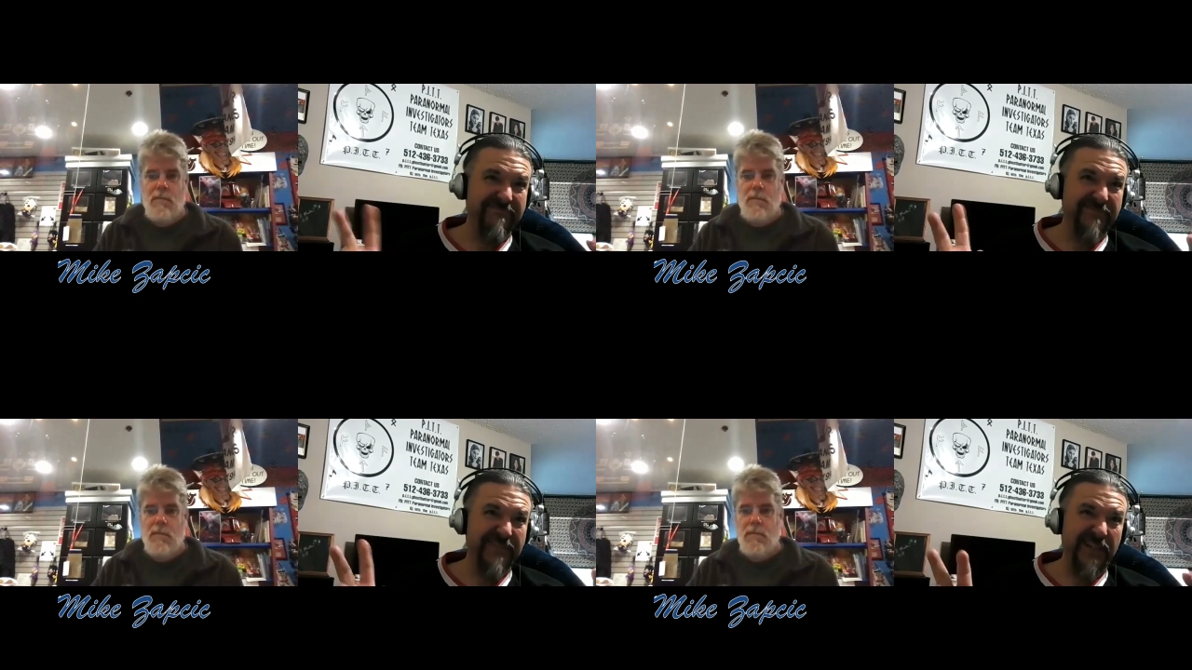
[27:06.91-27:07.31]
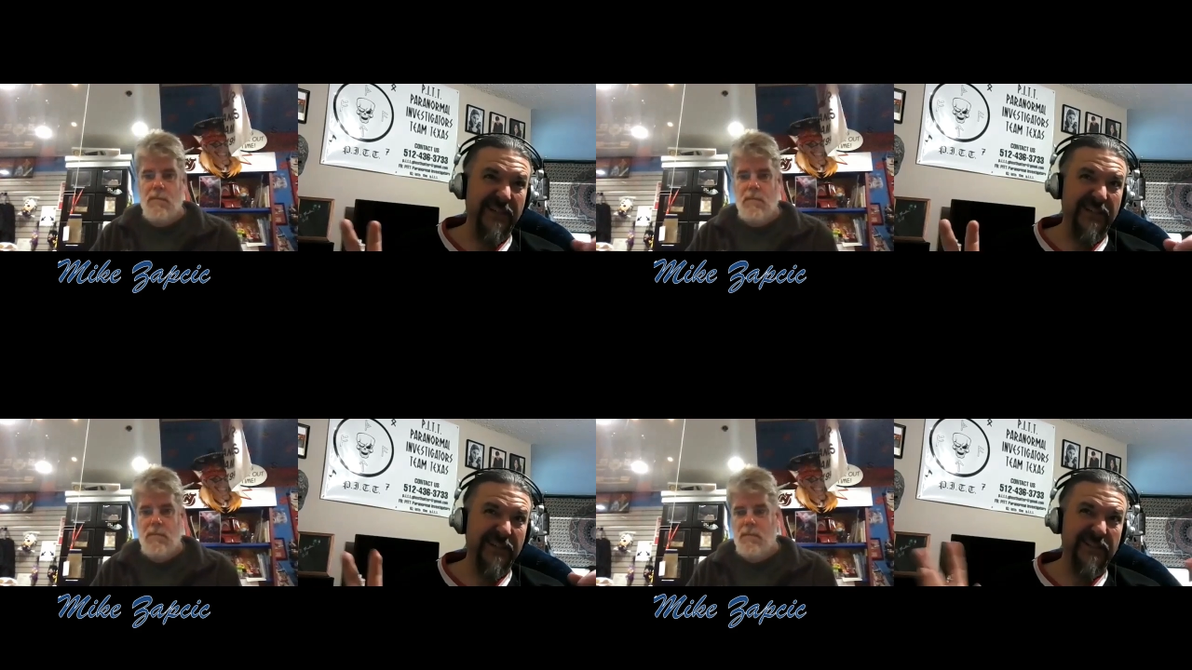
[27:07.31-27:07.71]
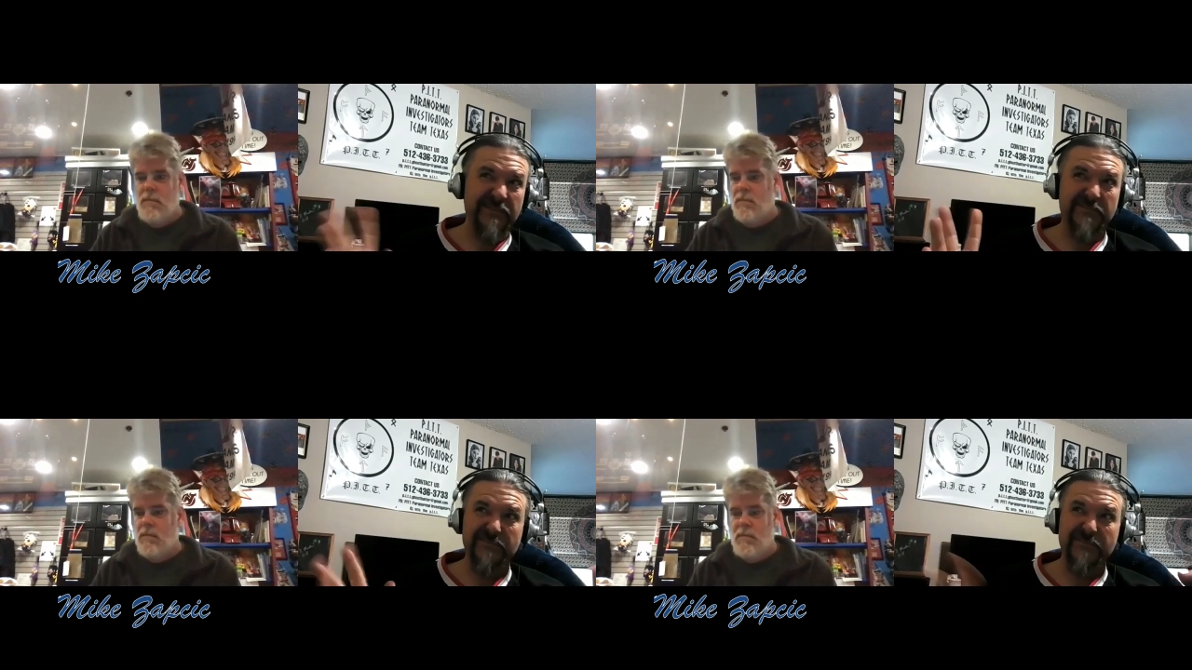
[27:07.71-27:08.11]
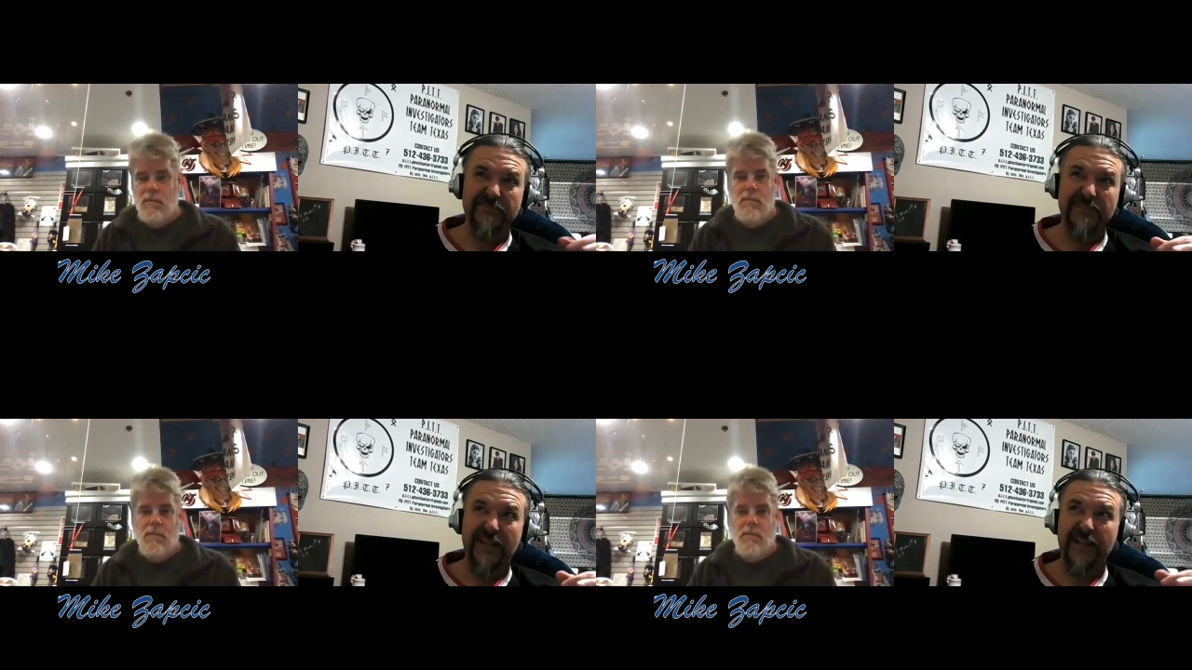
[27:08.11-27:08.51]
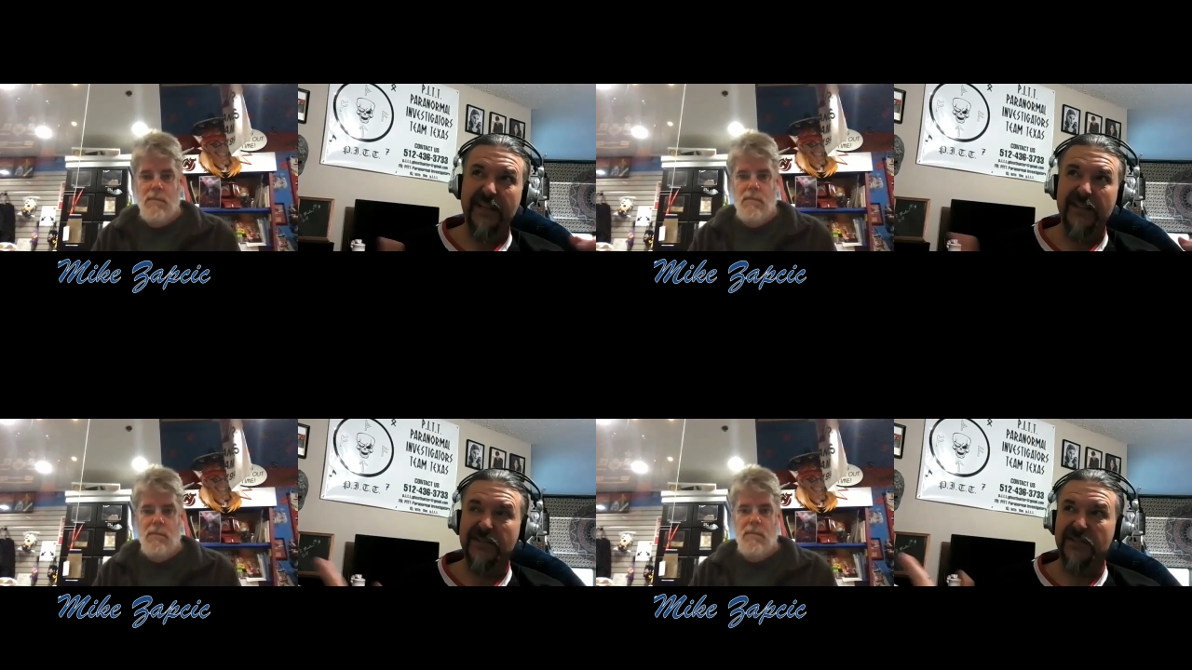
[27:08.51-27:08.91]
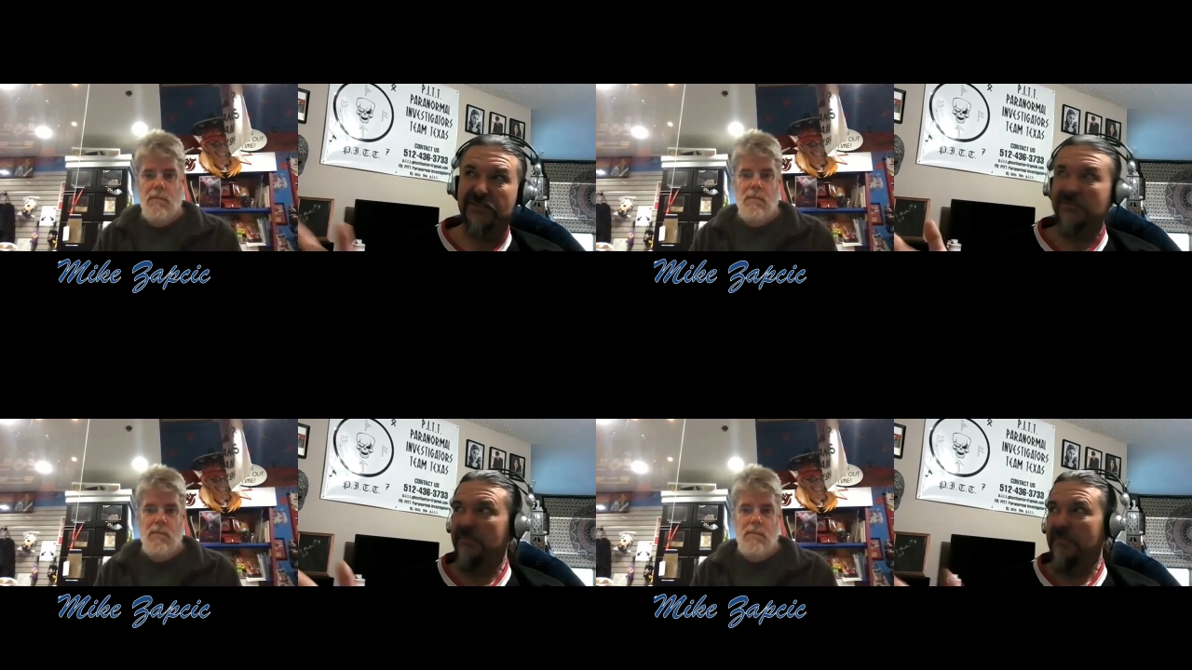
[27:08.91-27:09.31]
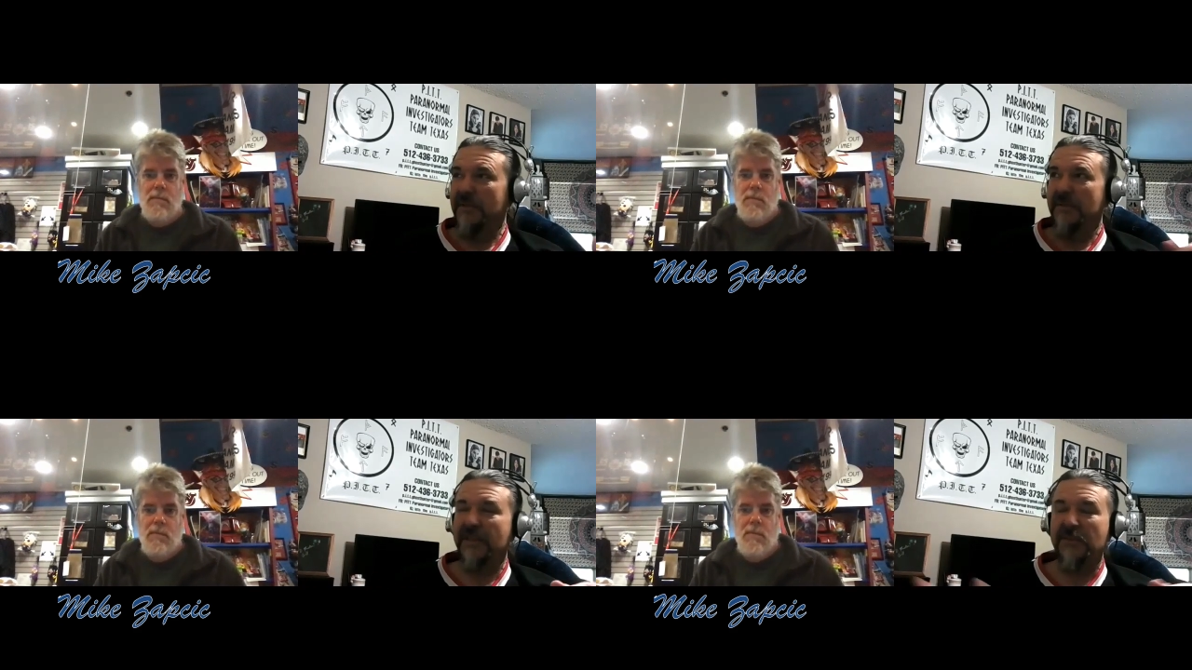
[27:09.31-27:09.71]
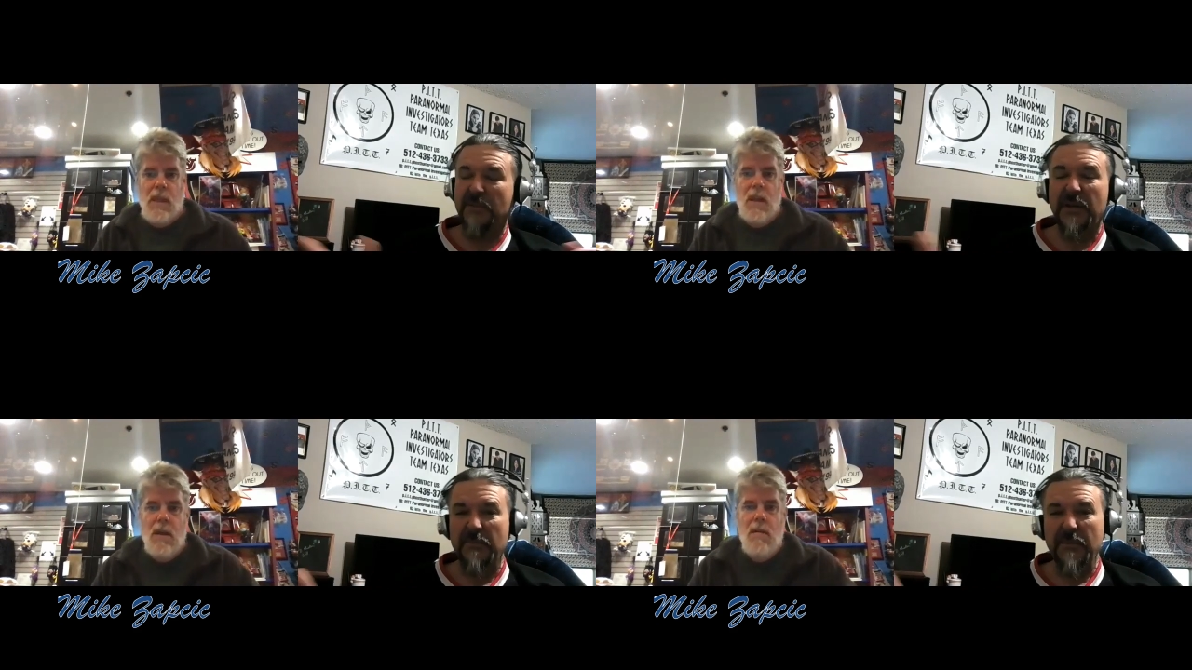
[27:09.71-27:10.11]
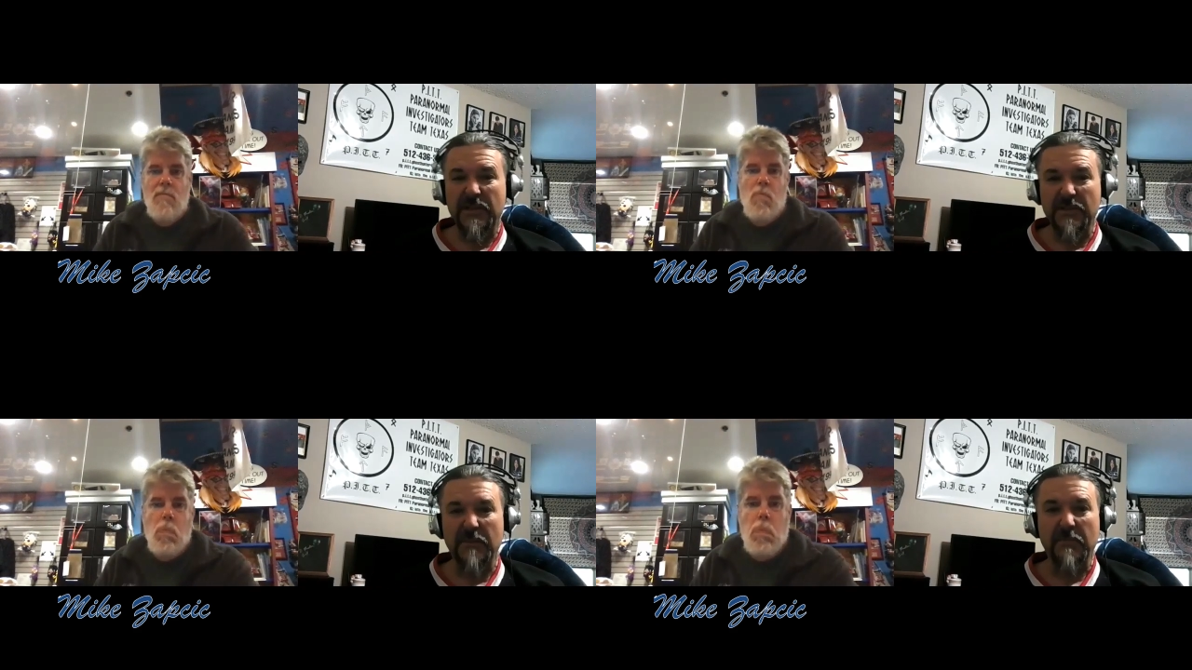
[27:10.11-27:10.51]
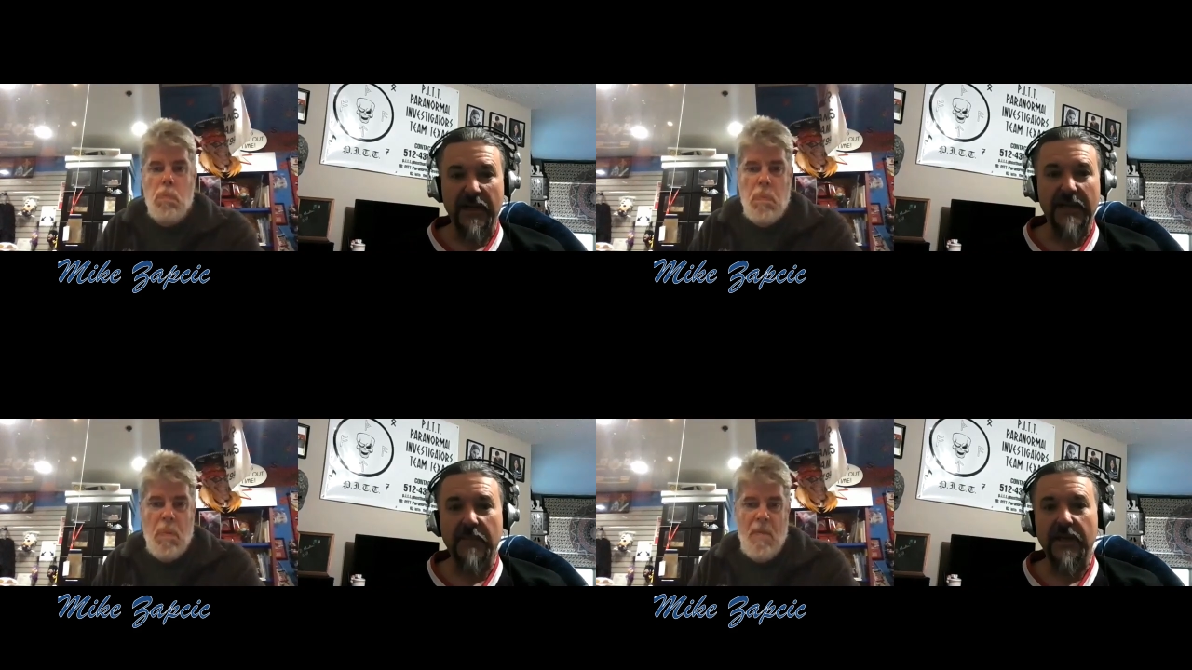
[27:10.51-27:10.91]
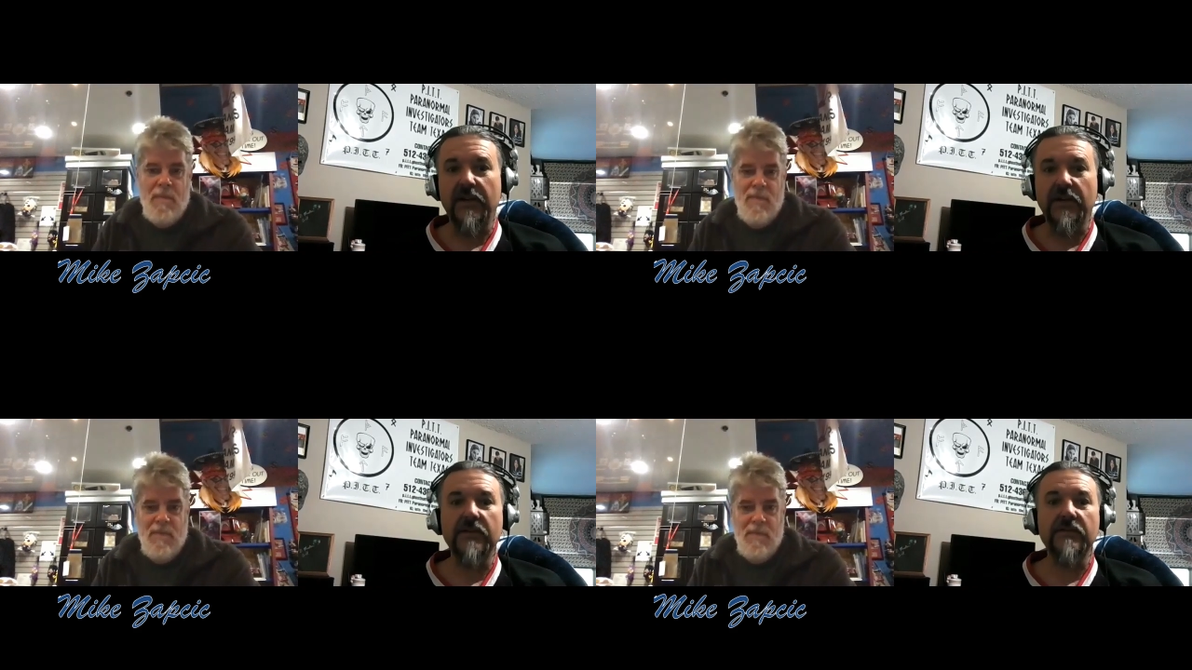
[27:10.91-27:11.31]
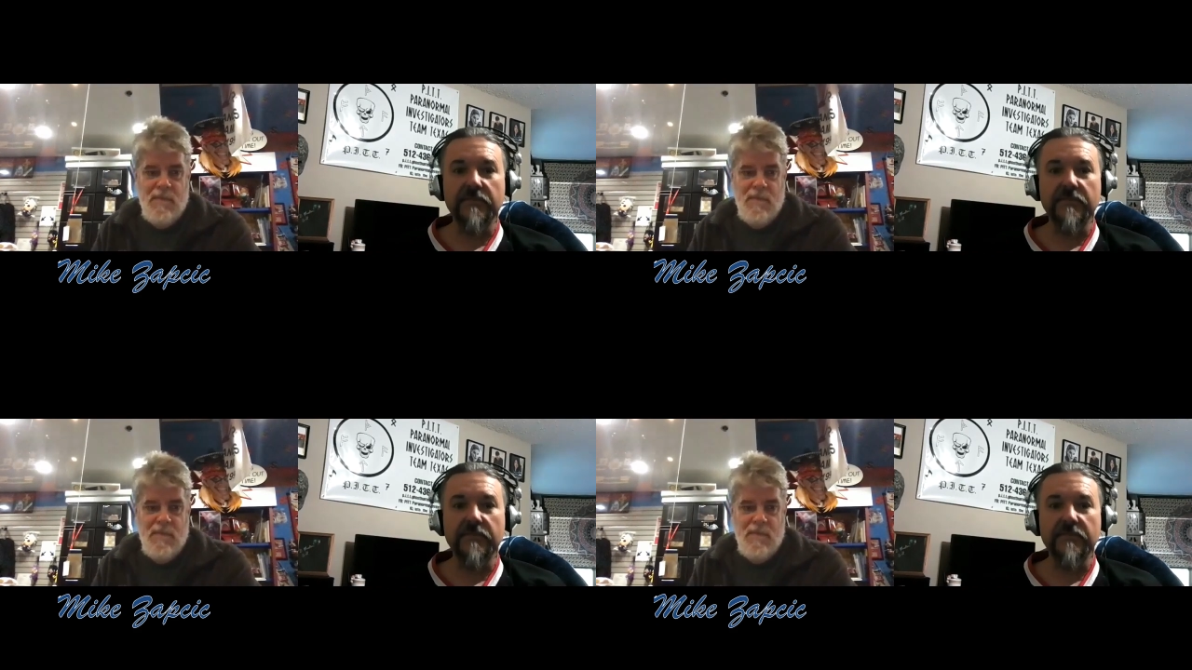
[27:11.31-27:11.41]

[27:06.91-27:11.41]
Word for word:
Speaker 1: I guess, they wasn't much of a moneymaker.